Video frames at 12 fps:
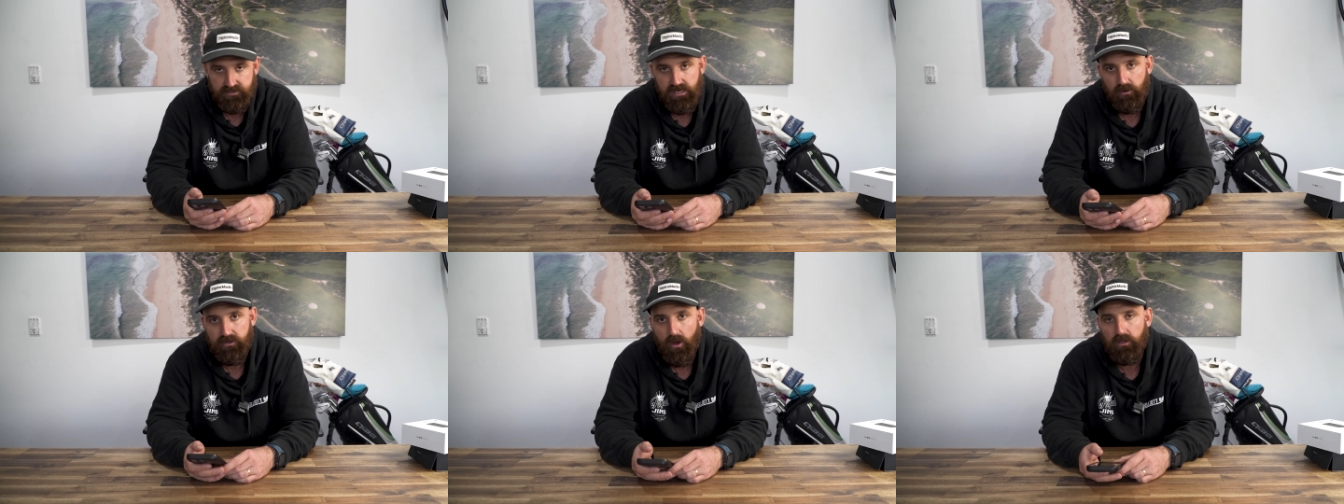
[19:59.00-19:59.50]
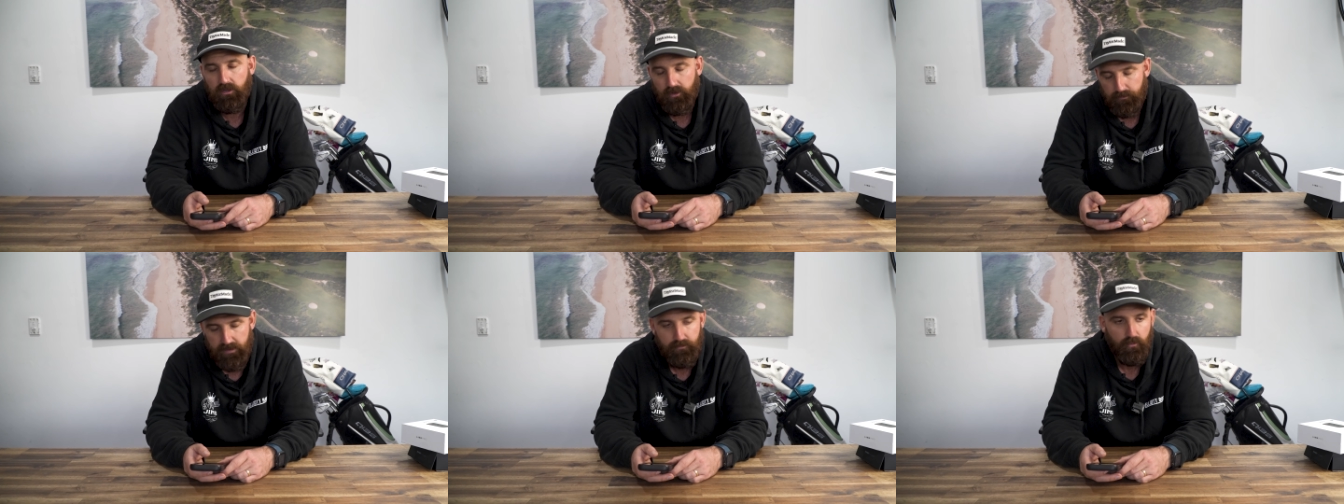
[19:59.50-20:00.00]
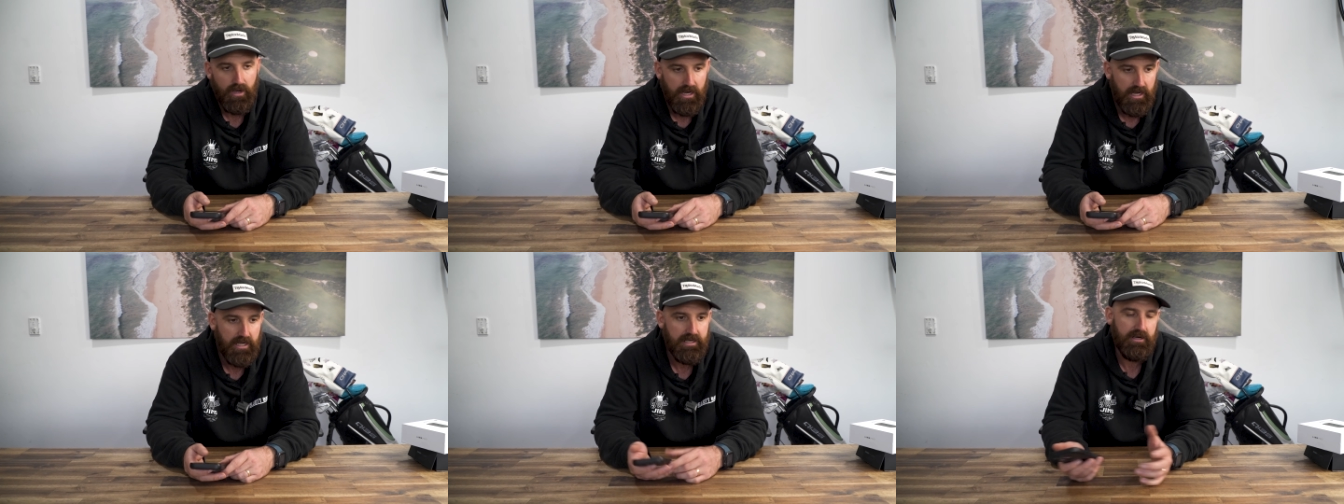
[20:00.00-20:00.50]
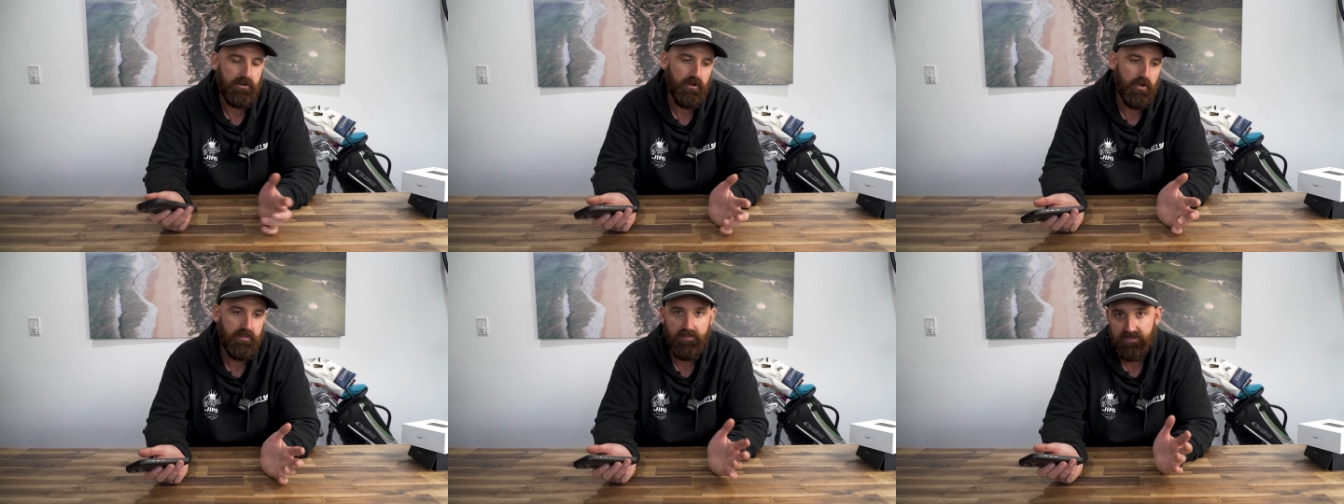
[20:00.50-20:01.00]
Now, I know a lot of people aren't, and I
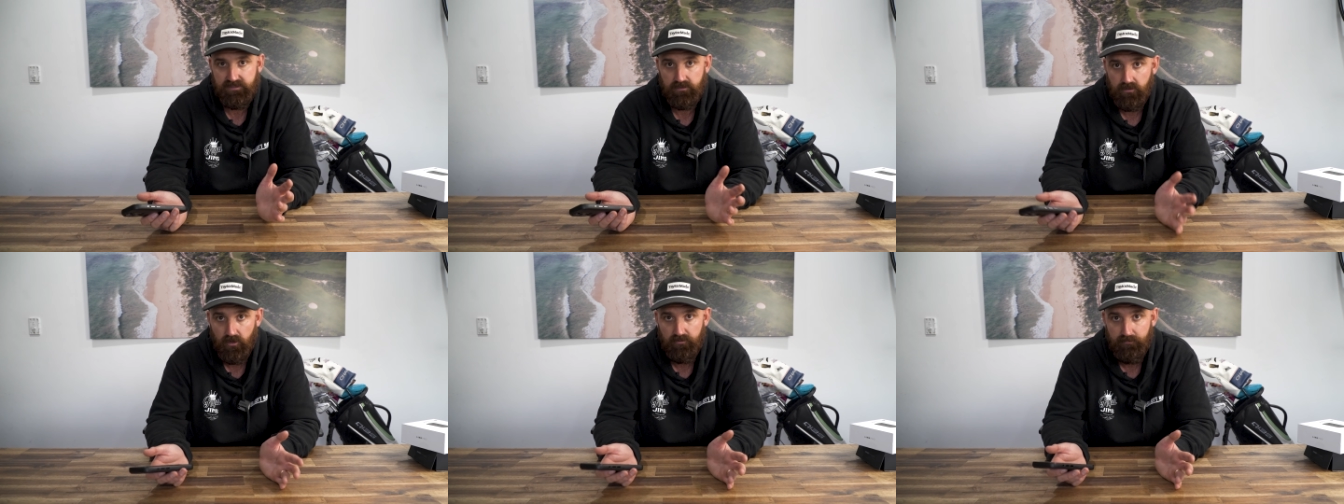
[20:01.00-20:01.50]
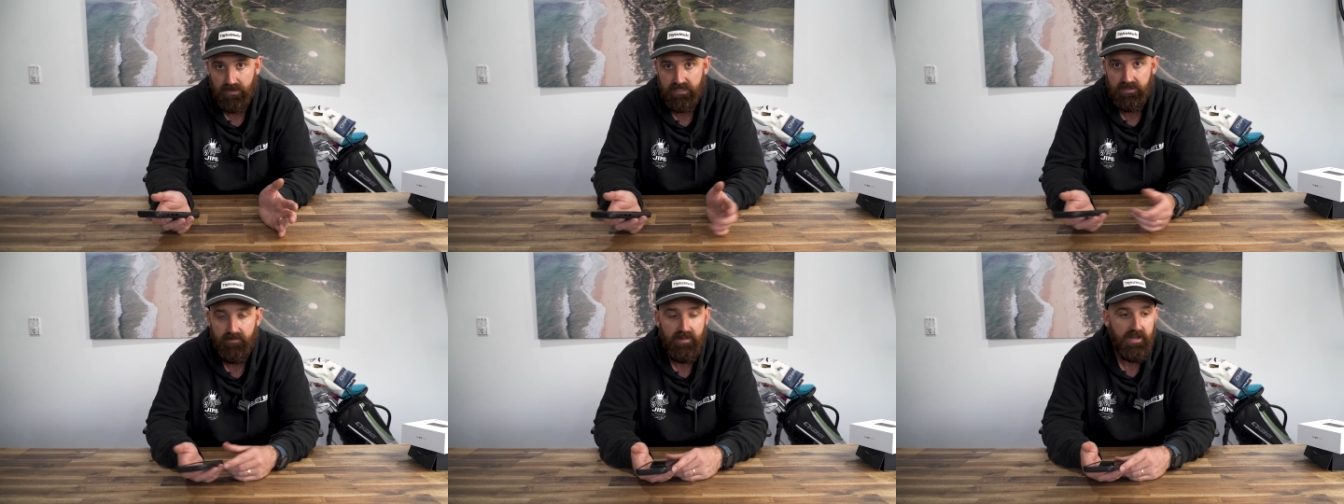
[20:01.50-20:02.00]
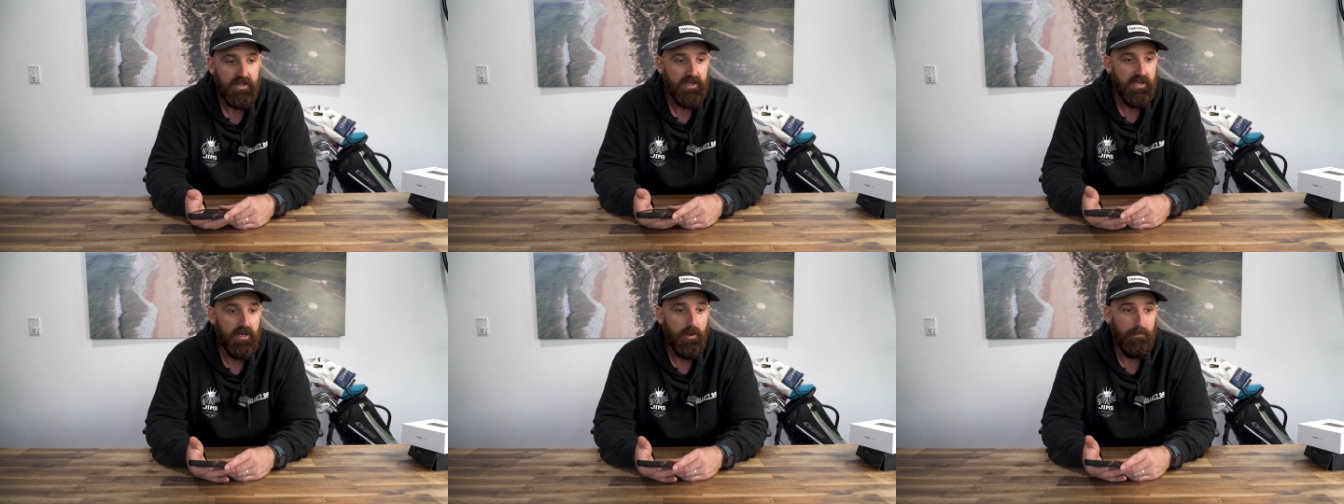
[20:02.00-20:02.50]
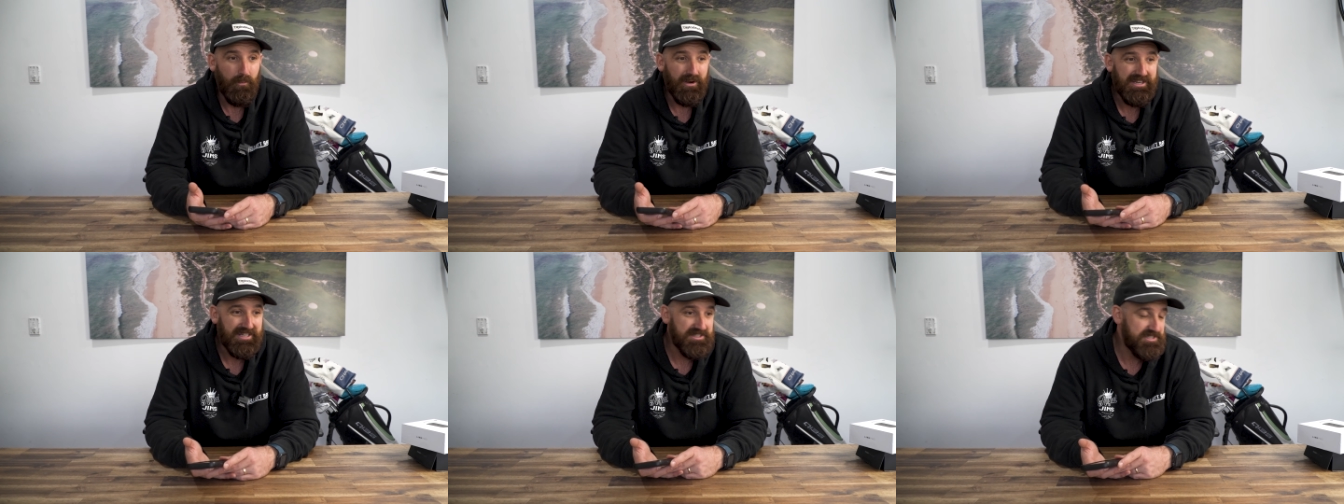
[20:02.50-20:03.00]
know that that's a lot of money, but when
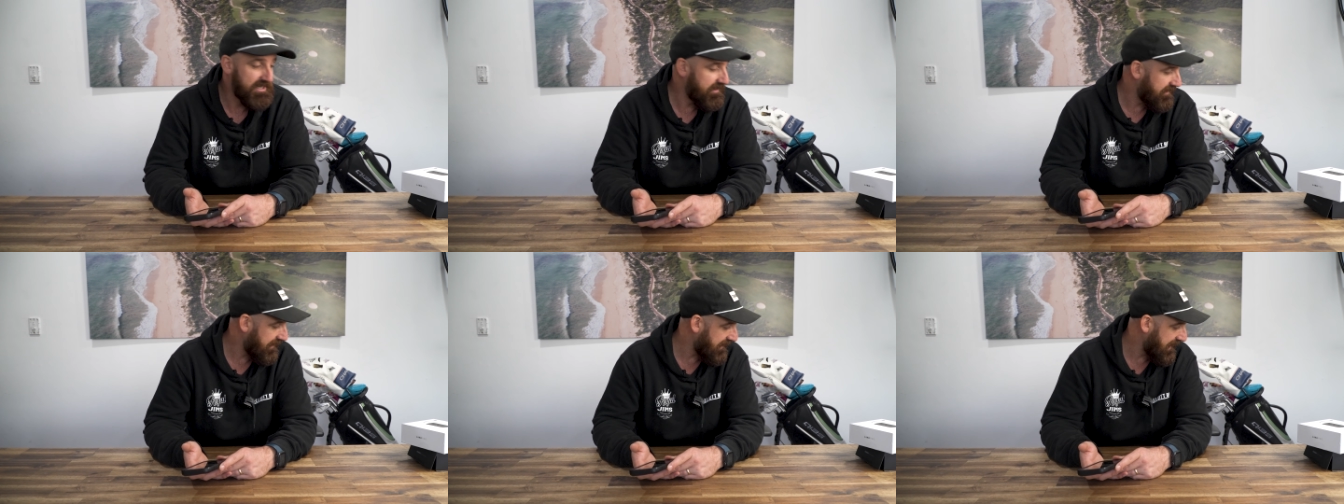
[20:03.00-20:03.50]
you consider that